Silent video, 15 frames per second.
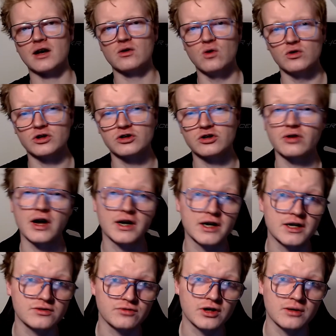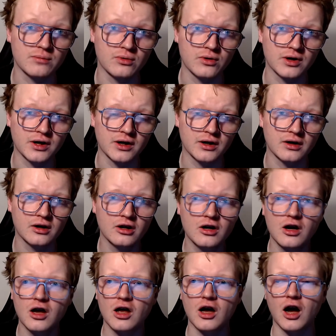ordered correctly is really important here.
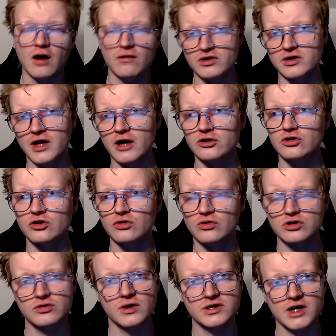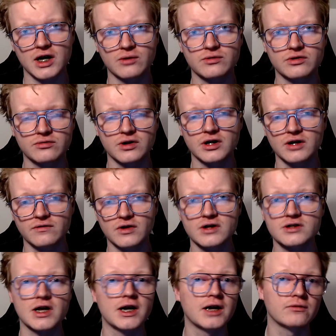Other than that, you can also attack with 3 Anivias
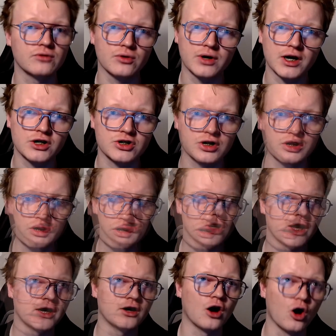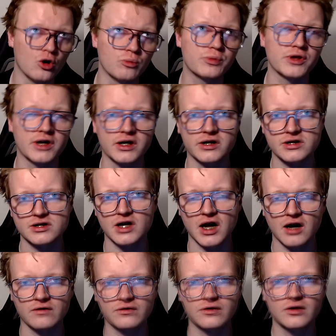and then Ruination, and then hope that he doesn't
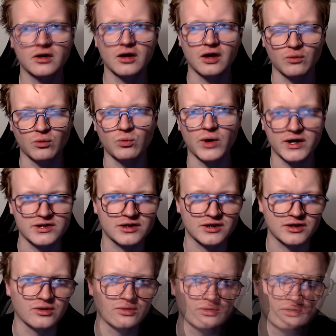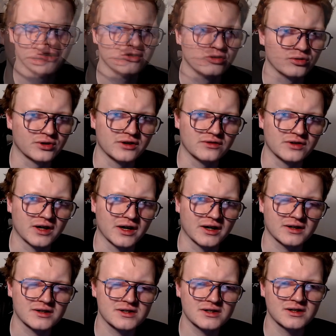have a way to kill your Anivia
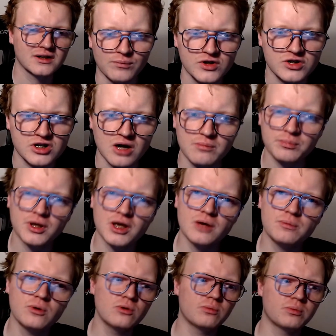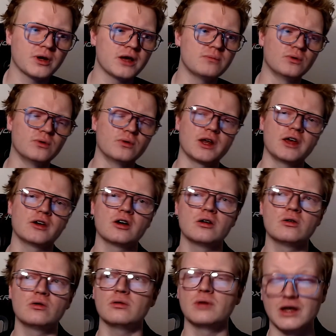eggs. Some people play Bald
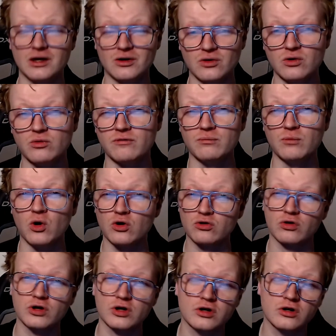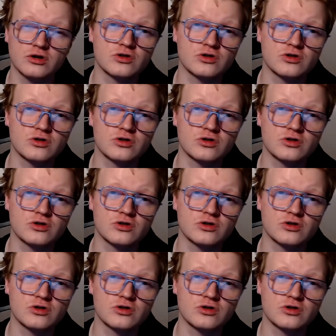Eagle with more Chroniclers